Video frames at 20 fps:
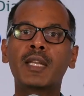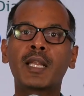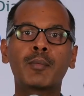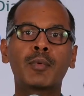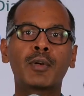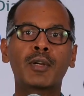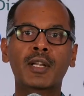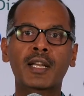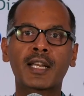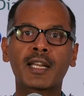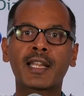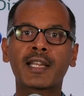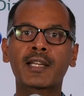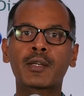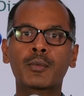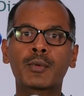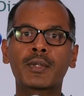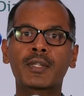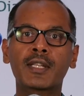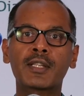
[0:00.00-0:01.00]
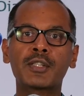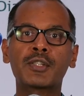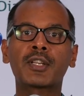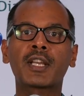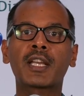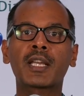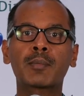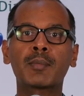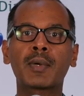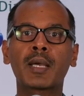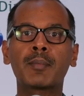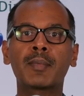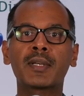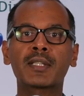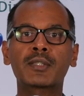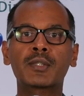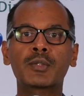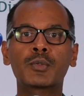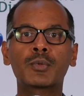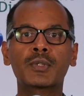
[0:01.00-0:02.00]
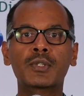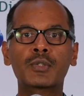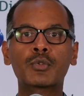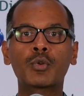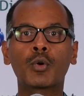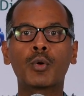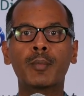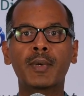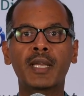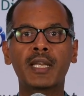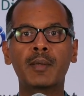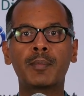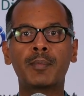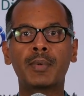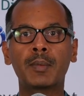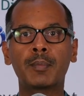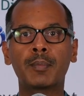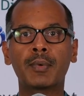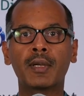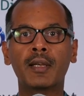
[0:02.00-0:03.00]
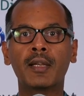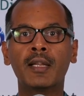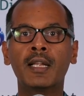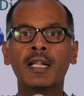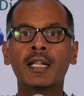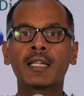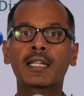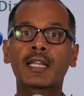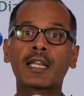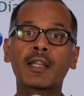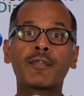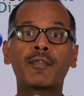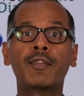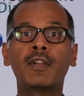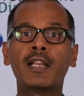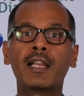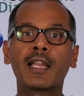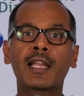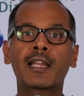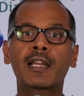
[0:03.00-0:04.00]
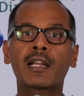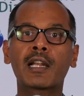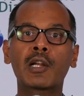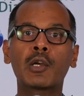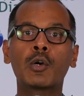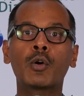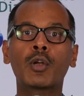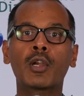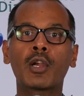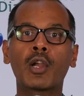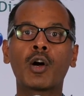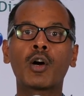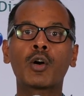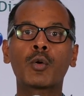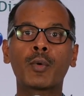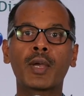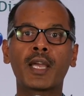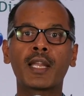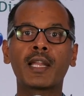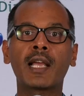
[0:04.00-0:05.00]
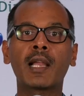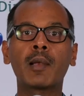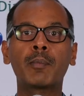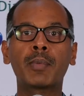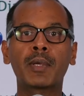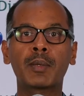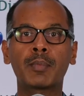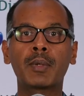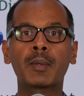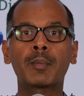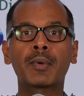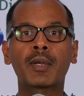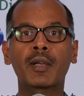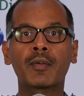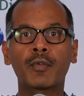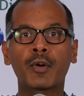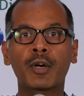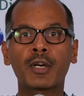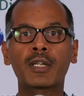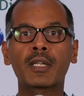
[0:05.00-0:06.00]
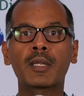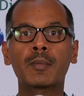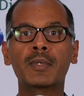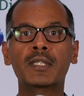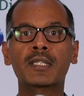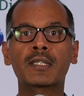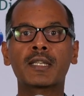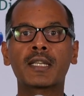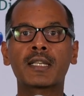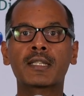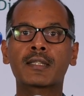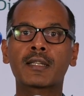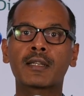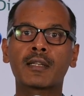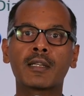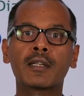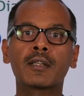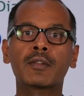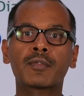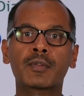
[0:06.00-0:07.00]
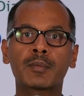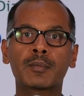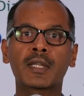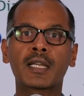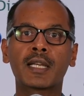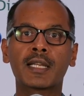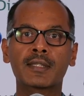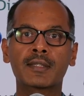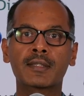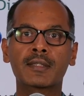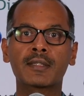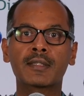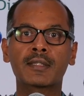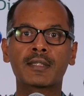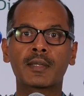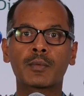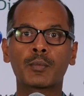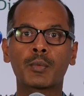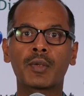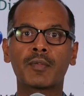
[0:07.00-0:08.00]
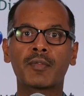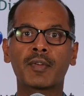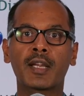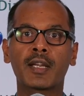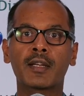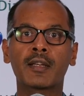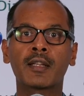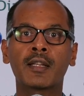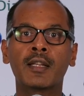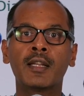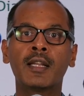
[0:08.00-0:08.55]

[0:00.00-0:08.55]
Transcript: been able to connect with and share my message with so many people that I feel like it'll go a long way in helping people avoid the mistakes and learn from the lessons that we've had.